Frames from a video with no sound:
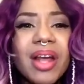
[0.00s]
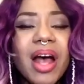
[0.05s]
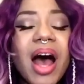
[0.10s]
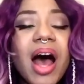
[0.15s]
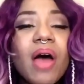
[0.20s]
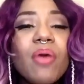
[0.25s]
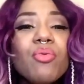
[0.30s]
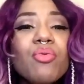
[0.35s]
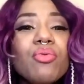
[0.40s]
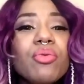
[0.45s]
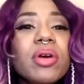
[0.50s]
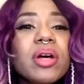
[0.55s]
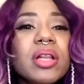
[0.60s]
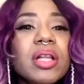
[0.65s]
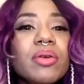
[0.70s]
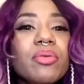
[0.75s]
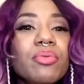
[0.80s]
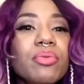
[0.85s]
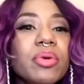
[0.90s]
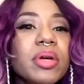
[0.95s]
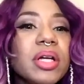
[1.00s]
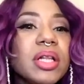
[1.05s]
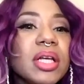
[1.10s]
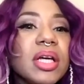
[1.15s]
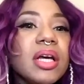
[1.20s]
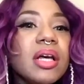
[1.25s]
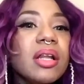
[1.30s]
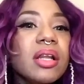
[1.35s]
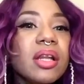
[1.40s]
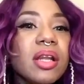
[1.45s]
I really,
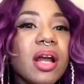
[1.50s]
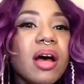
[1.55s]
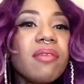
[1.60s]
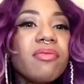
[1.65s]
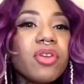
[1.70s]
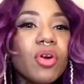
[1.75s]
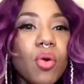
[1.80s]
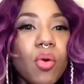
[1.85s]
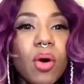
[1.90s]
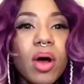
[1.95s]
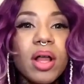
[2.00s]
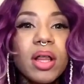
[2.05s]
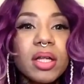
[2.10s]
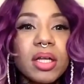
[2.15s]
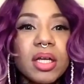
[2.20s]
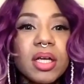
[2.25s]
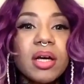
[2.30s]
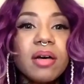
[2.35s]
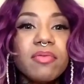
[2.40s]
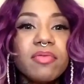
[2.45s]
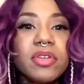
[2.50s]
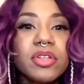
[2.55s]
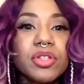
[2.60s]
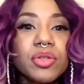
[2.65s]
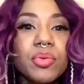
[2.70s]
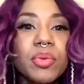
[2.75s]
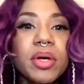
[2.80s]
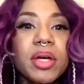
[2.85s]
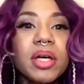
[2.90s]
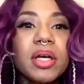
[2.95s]
really love the quality of
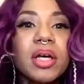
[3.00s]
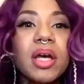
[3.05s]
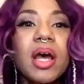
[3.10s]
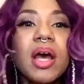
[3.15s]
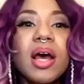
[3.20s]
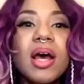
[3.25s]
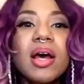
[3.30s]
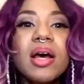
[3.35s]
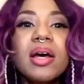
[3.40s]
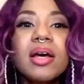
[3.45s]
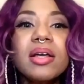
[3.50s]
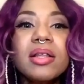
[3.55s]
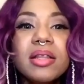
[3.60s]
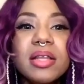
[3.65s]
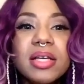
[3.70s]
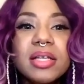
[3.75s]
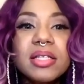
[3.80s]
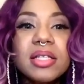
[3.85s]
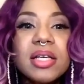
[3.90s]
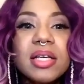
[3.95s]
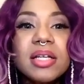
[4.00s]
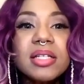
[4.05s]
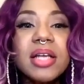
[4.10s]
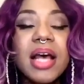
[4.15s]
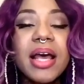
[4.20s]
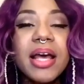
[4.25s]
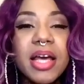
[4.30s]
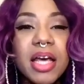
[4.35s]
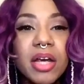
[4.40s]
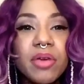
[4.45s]
this wig. This is
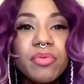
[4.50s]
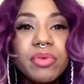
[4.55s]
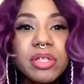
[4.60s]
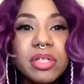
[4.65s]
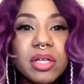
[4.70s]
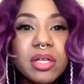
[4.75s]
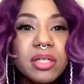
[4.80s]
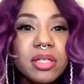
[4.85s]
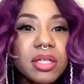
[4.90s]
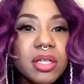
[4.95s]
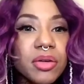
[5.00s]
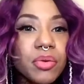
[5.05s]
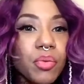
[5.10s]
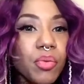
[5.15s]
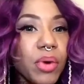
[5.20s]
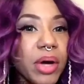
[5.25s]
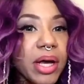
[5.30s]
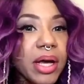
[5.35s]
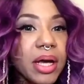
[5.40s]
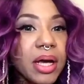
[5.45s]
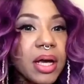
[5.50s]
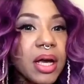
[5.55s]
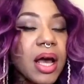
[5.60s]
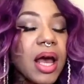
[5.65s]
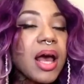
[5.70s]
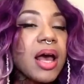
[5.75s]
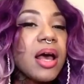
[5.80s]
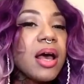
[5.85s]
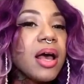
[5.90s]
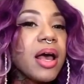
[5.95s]
a heat-resistant wig,
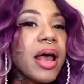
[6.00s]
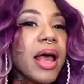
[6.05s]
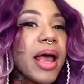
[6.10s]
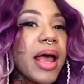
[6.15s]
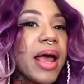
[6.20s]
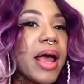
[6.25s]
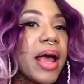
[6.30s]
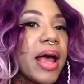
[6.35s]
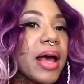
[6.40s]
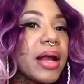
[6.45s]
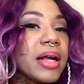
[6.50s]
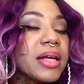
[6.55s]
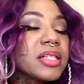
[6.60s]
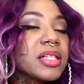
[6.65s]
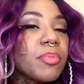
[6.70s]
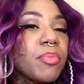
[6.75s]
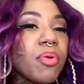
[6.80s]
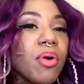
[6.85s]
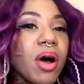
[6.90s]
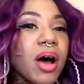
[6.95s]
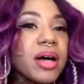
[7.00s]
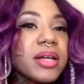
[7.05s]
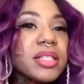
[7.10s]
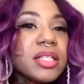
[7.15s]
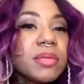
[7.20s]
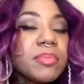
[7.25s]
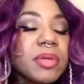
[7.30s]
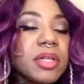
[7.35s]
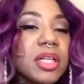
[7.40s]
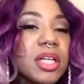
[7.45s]
and it's
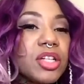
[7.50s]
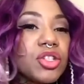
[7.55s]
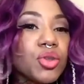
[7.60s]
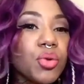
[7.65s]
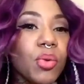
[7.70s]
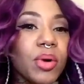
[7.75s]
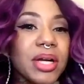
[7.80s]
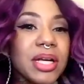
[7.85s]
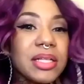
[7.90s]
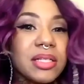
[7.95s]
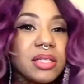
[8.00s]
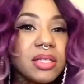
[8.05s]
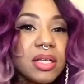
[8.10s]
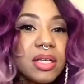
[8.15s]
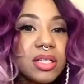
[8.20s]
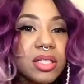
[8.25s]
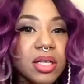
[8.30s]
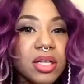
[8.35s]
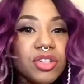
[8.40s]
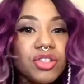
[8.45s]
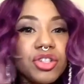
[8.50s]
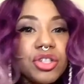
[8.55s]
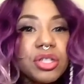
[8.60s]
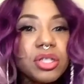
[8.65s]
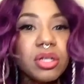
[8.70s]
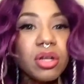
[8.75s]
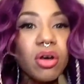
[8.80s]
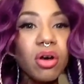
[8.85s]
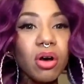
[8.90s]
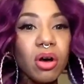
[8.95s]
approximately 26
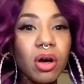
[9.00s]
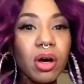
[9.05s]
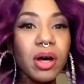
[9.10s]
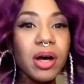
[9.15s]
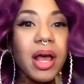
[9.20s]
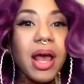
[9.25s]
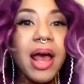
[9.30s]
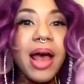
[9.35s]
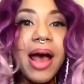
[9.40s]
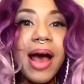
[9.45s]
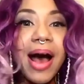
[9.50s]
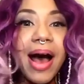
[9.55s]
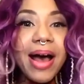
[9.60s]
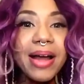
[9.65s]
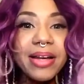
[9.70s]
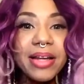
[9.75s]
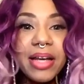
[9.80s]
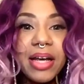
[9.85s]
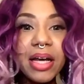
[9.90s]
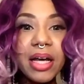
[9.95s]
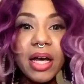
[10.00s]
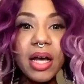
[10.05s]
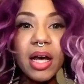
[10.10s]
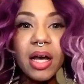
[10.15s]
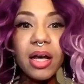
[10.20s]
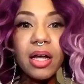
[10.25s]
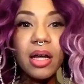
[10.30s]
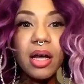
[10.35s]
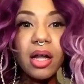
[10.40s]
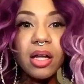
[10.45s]
inches long. I did
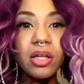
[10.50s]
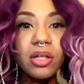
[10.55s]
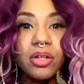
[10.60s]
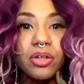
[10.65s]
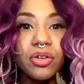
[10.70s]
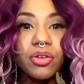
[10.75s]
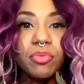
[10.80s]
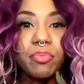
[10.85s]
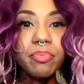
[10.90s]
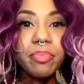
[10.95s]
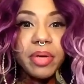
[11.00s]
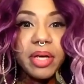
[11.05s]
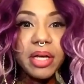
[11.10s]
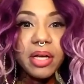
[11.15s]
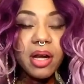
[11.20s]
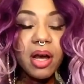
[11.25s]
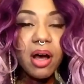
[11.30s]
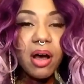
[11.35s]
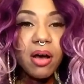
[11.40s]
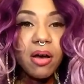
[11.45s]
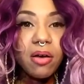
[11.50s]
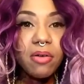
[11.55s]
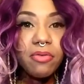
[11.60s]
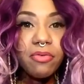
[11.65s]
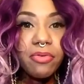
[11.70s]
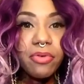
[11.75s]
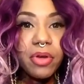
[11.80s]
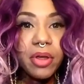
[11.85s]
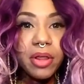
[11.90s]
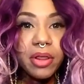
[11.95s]
cut a little bit
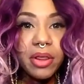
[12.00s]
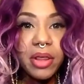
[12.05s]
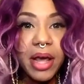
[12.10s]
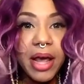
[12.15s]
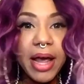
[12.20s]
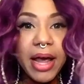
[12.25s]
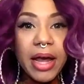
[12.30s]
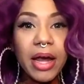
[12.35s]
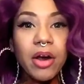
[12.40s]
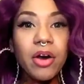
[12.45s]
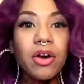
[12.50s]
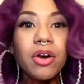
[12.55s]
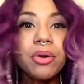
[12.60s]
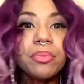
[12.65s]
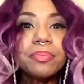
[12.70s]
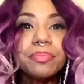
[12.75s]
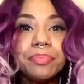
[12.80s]
of the hair,